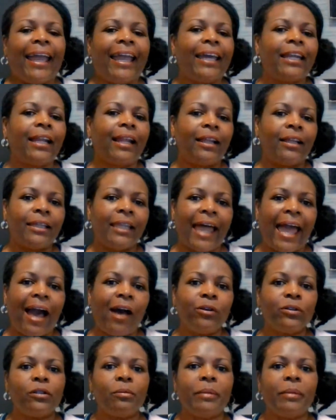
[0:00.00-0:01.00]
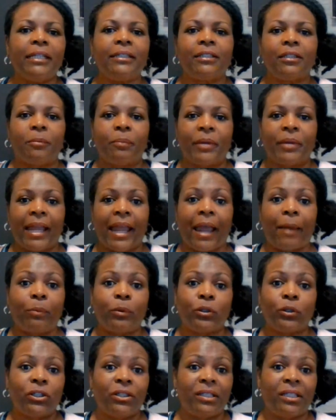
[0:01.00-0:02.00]
it allows me to be
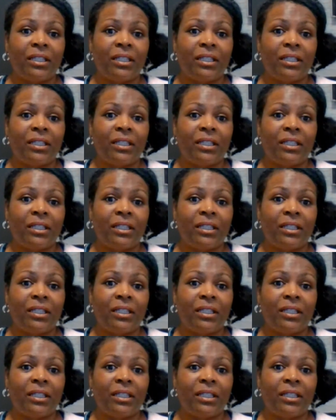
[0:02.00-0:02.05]
able to